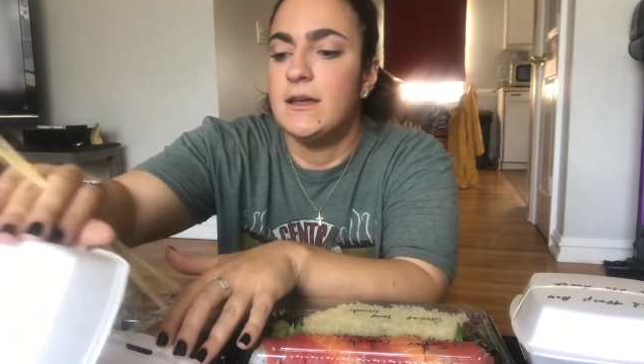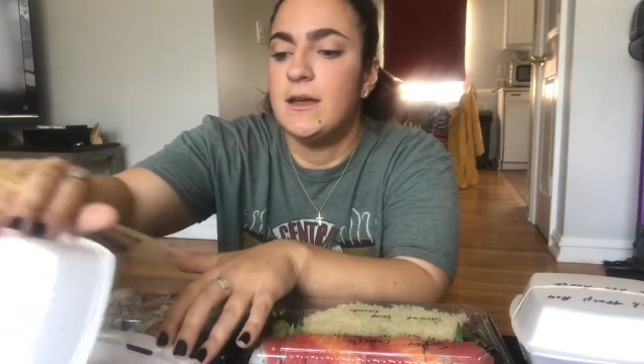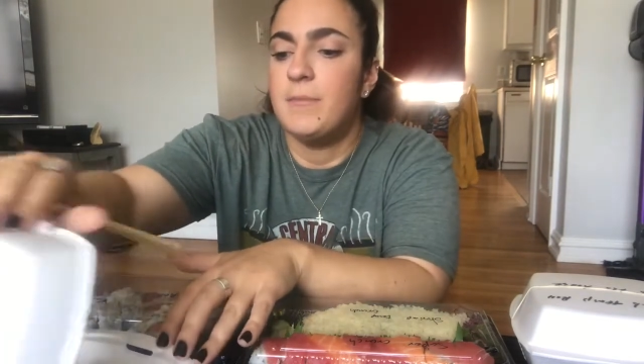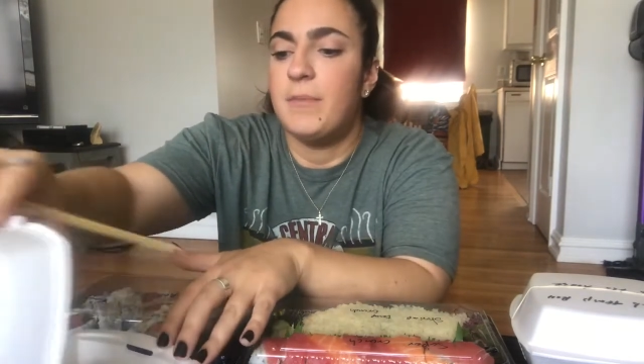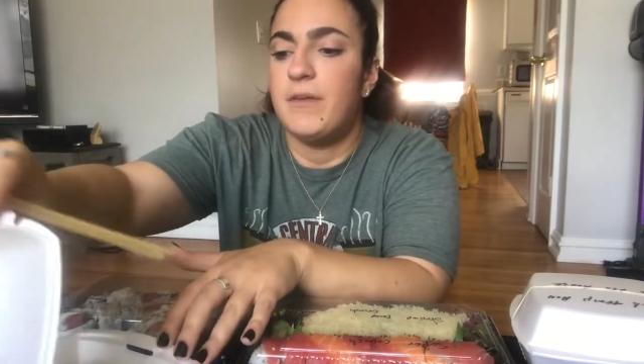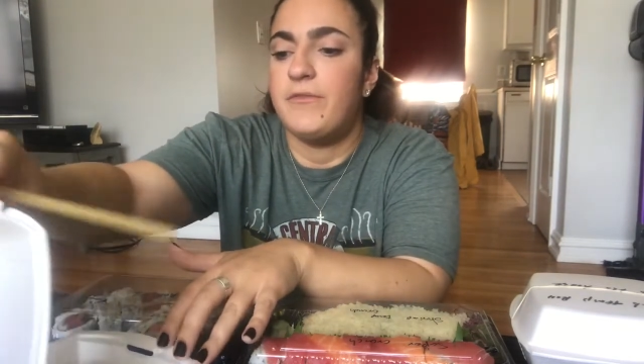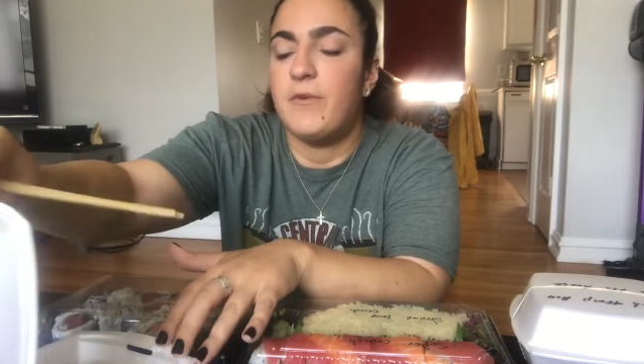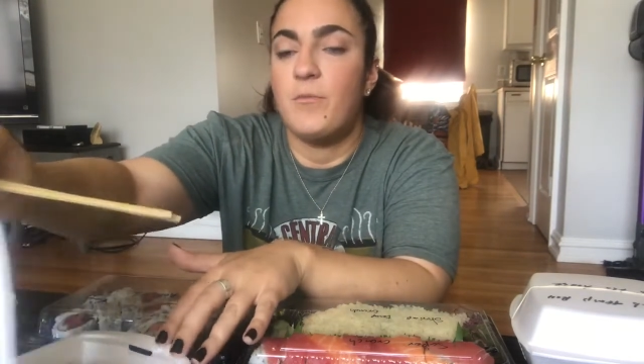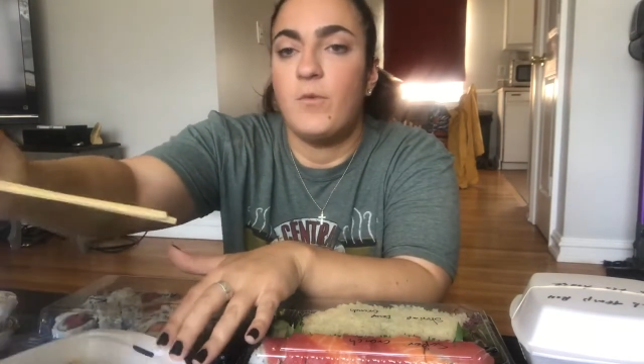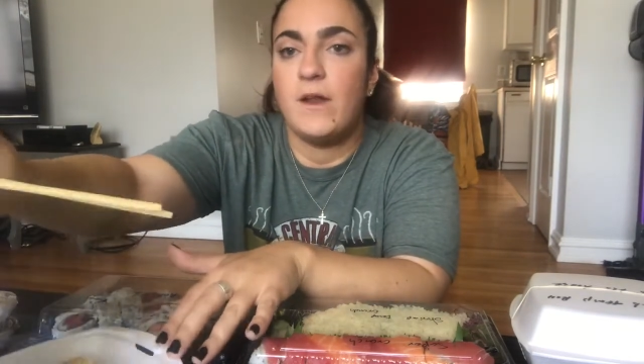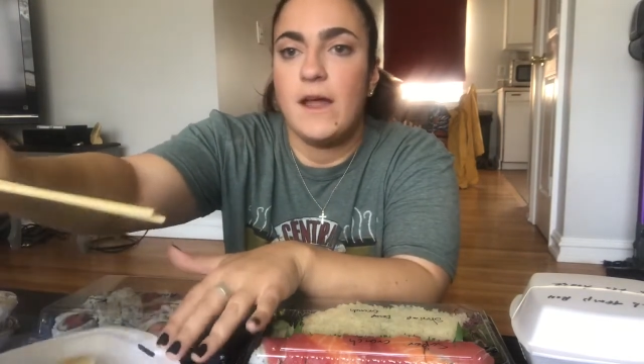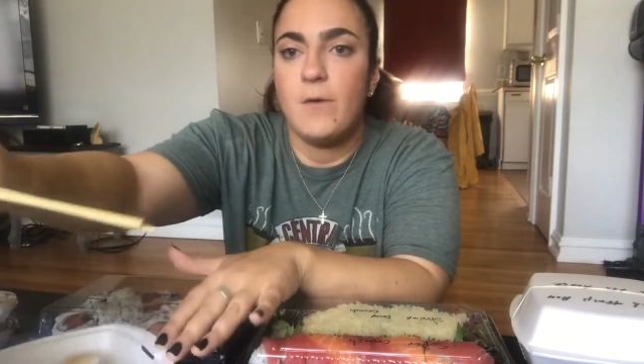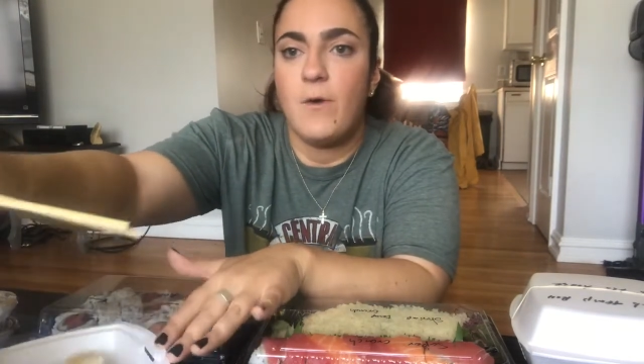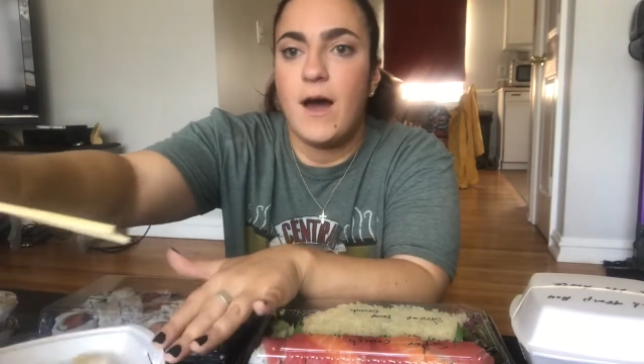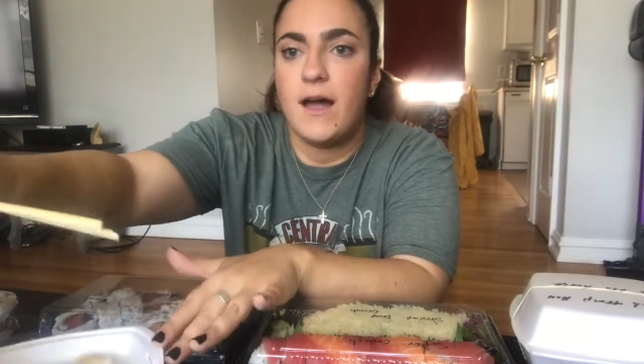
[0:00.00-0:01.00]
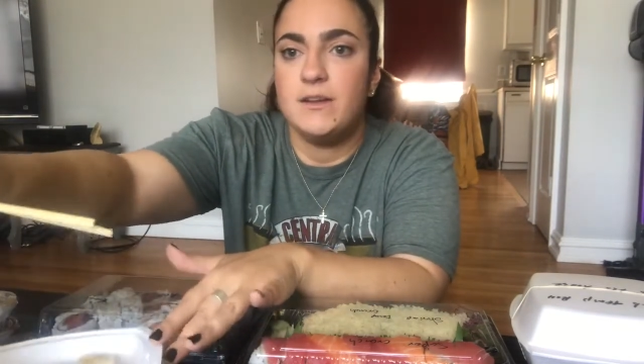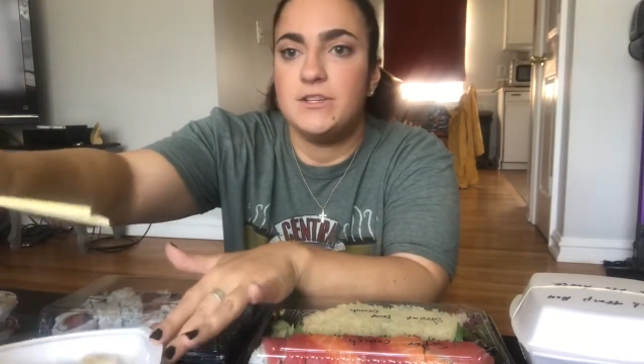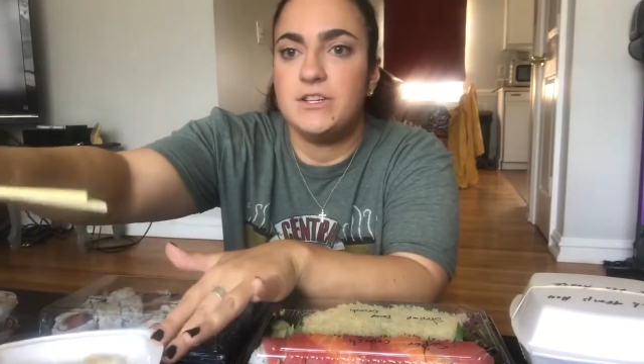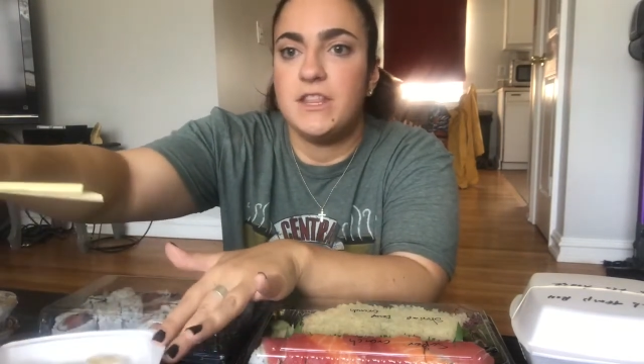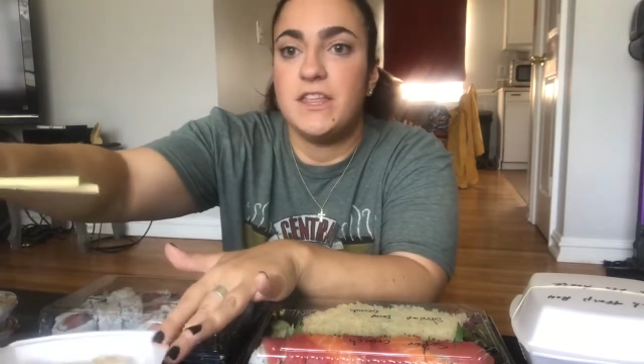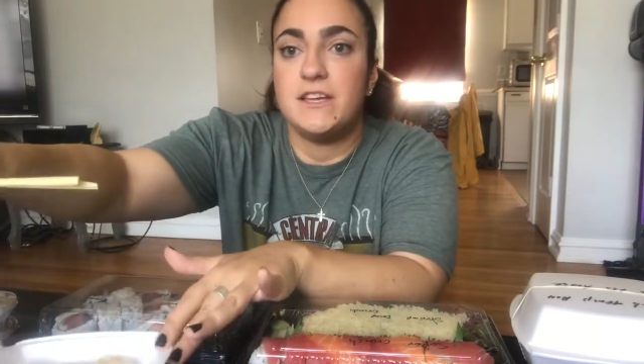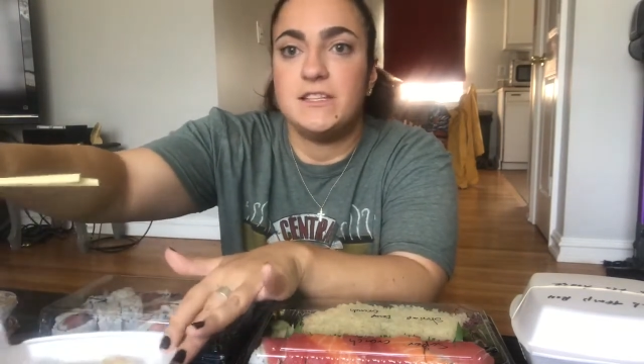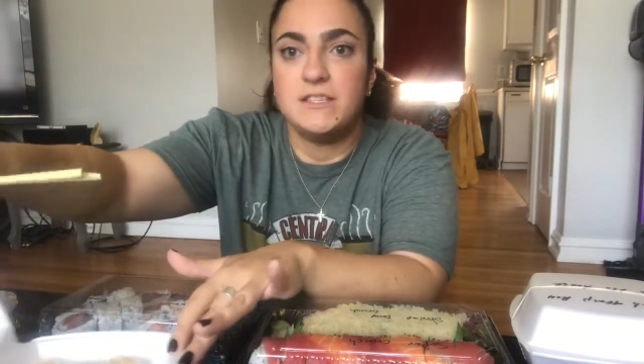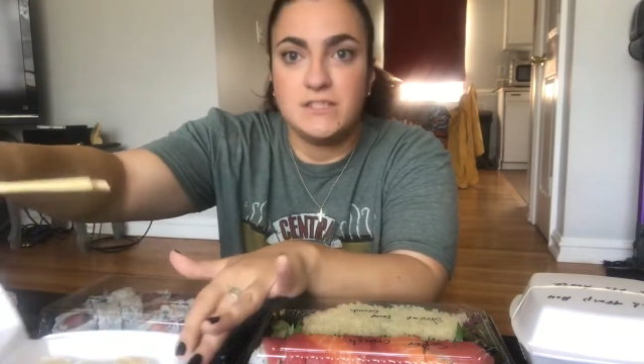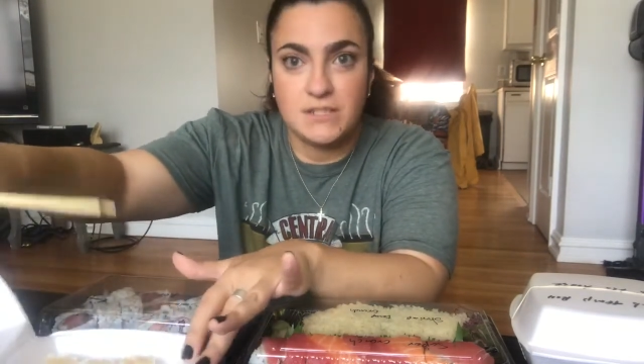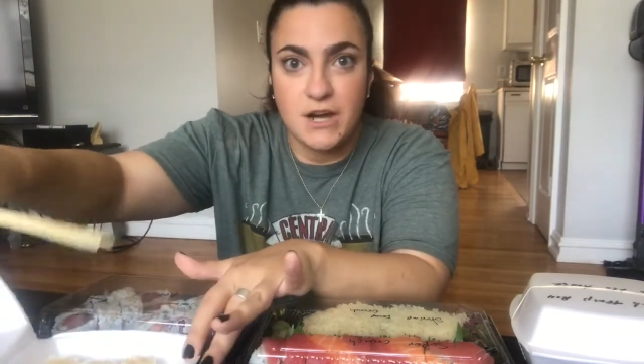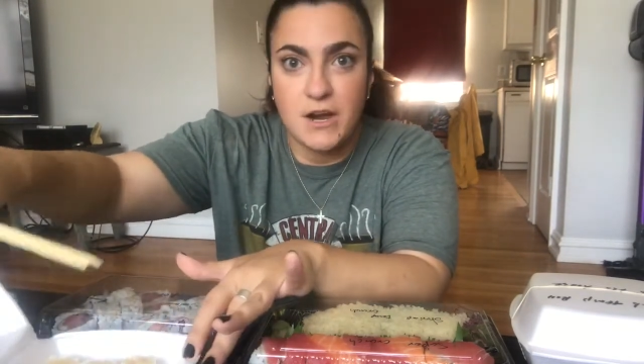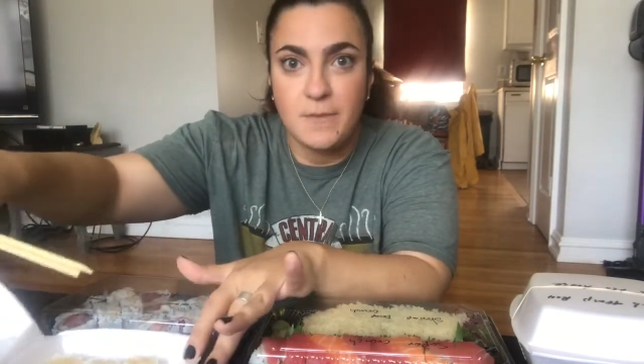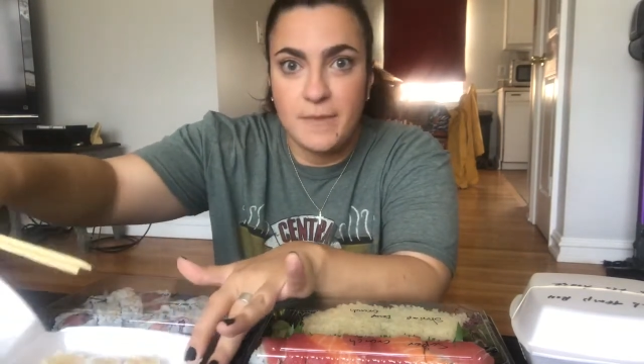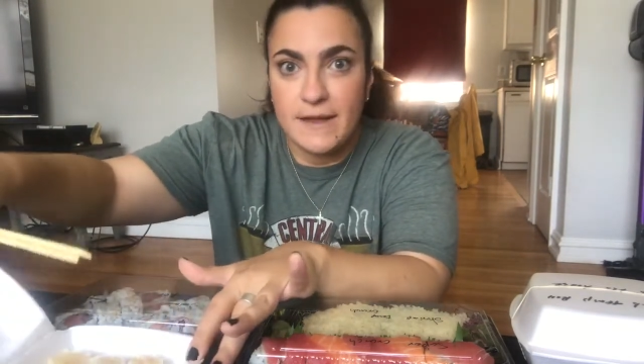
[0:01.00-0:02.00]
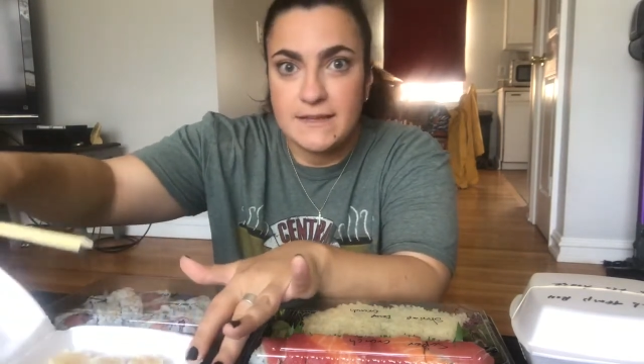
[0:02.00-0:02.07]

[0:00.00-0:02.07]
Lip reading: but from what I watched, they start by